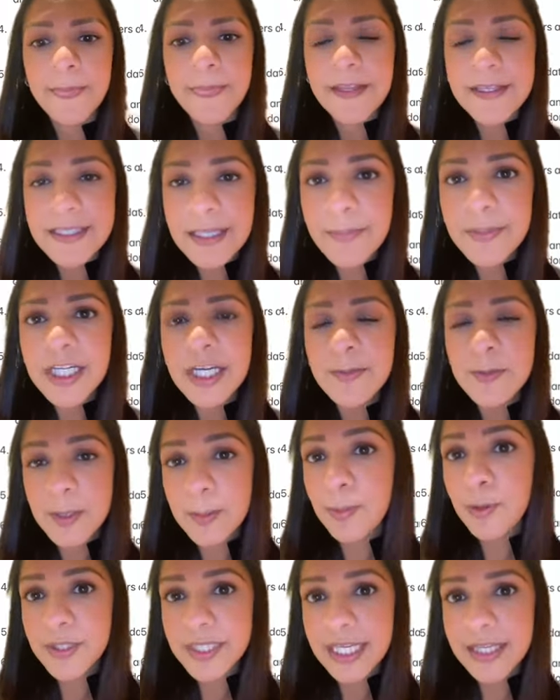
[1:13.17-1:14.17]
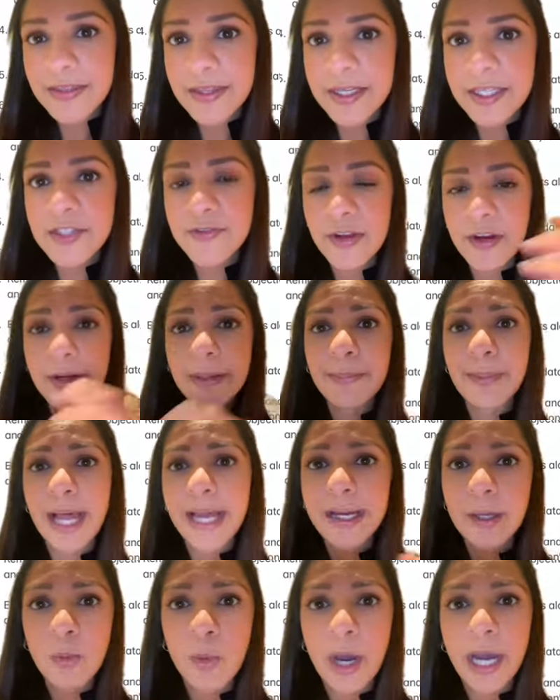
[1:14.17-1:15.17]
Sometimes people see things very
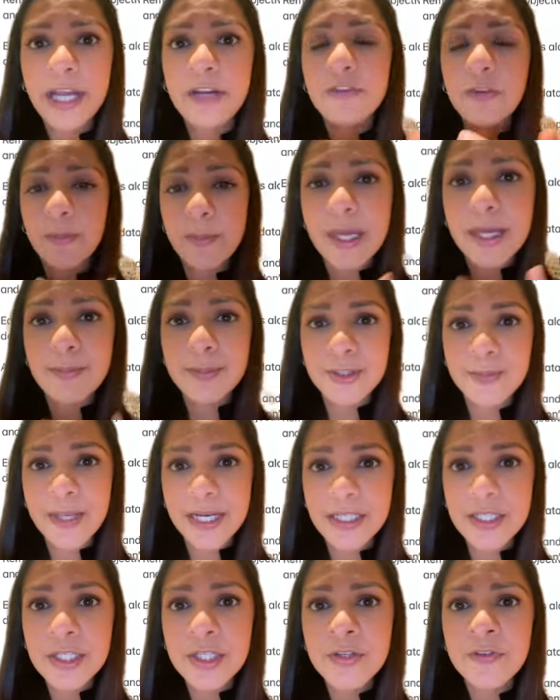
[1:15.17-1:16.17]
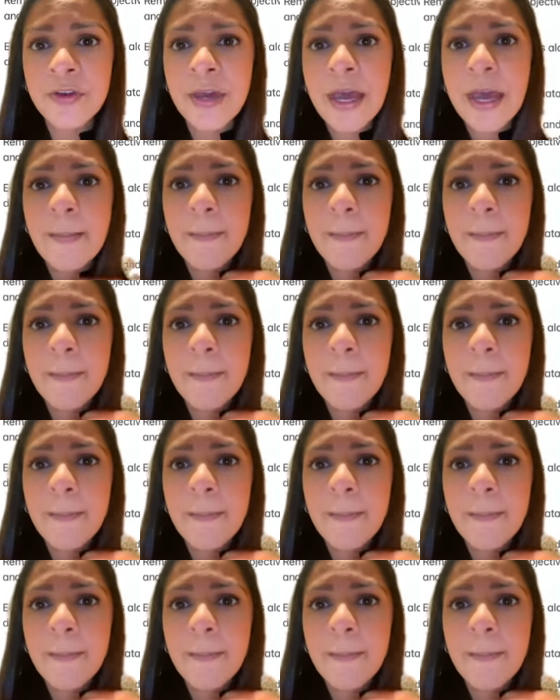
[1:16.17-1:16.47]
black and white from their perspective,